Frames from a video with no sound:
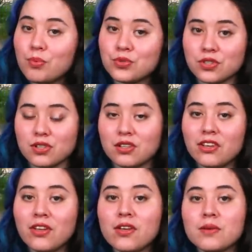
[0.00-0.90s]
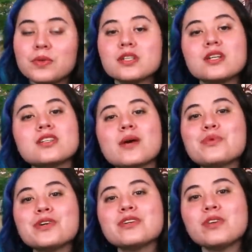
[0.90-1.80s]
option. But
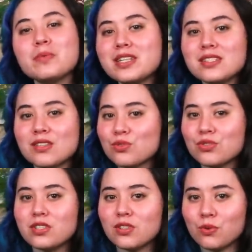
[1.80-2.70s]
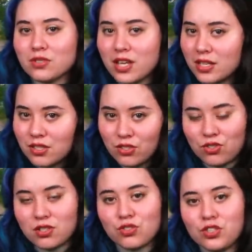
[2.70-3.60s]
contemporary feminists usually don't take
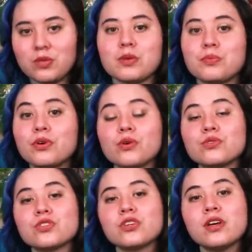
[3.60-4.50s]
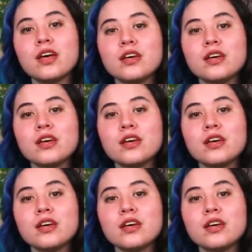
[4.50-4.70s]
such an extreme approach.